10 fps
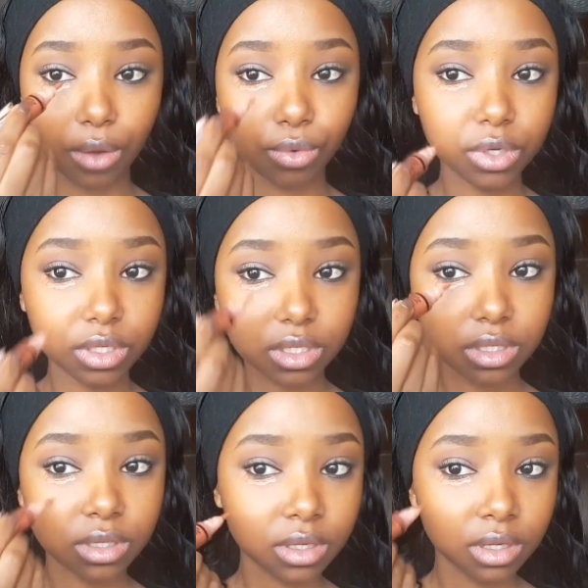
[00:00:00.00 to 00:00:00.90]
I
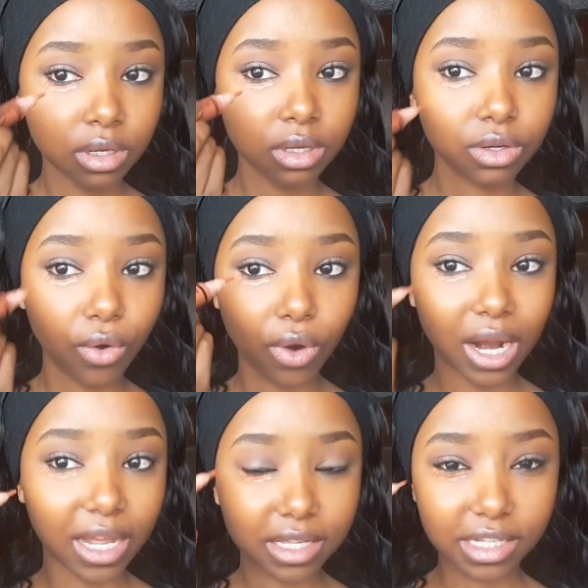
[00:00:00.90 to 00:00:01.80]
won't go
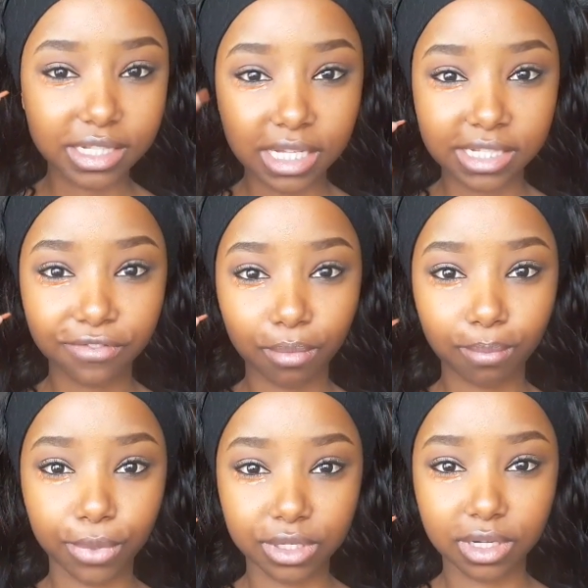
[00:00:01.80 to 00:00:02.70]
like this as if
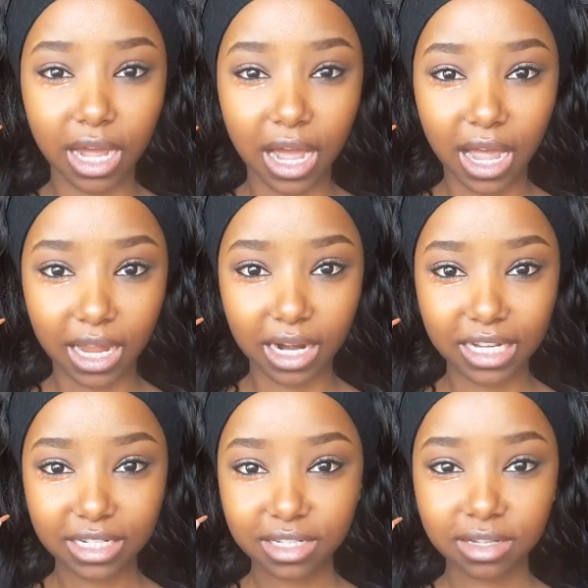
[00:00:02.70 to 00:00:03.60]
I'm putting a
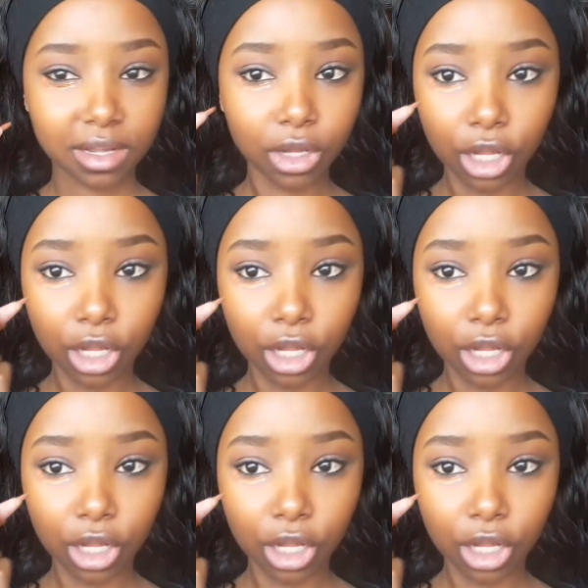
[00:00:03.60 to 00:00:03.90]
highlight.